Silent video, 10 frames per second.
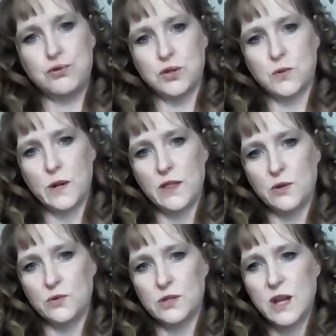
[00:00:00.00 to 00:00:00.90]
So it's one of
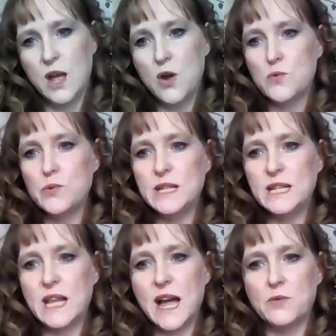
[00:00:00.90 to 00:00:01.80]
those
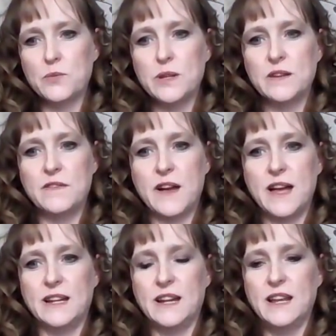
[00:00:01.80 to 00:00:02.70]
really light, really
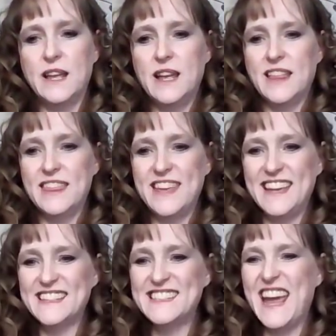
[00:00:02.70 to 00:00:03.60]
fun
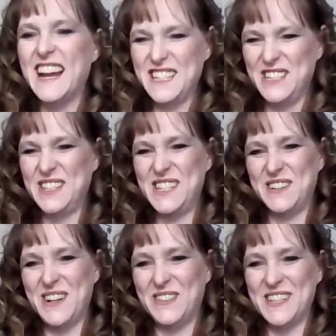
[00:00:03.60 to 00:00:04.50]
things. Just
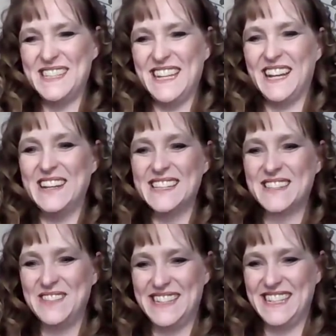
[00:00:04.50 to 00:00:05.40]
too old for
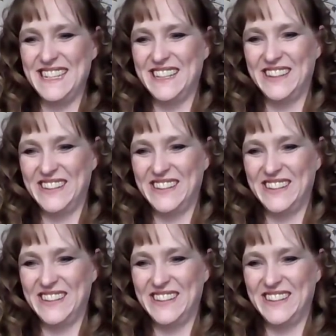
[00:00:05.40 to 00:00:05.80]
secrets. Me too.